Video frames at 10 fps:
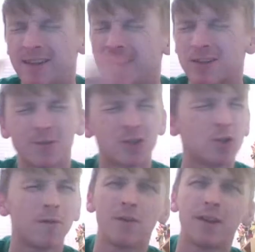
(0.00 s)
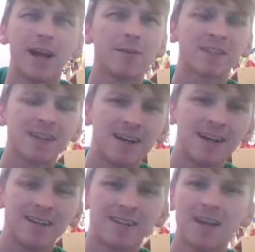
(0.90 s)
did some stuff on the
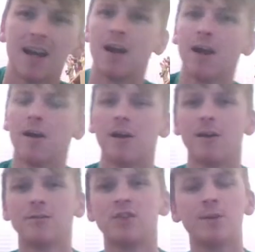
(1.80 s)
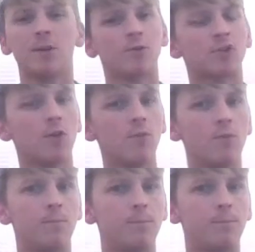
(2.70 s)
outside. Jimmy Uso
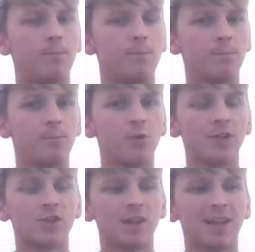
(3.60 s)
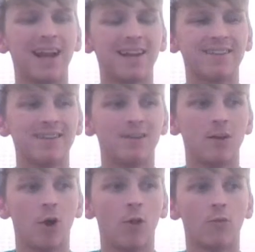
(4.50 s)
bridged a ladder
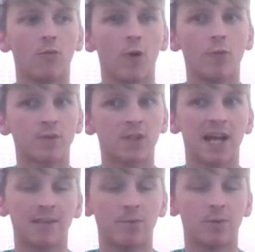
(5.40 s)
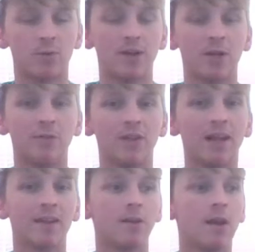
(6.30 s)
on the ropes and between another
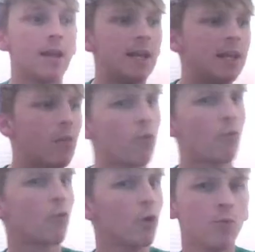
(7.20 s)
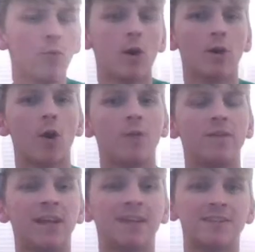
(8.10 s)
ladder. He threw
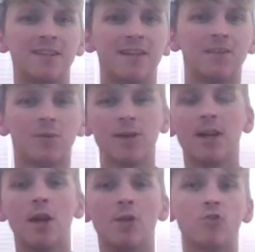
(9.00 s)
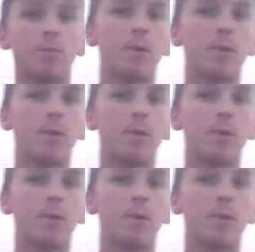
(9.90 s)
Kofi Kingston into it. John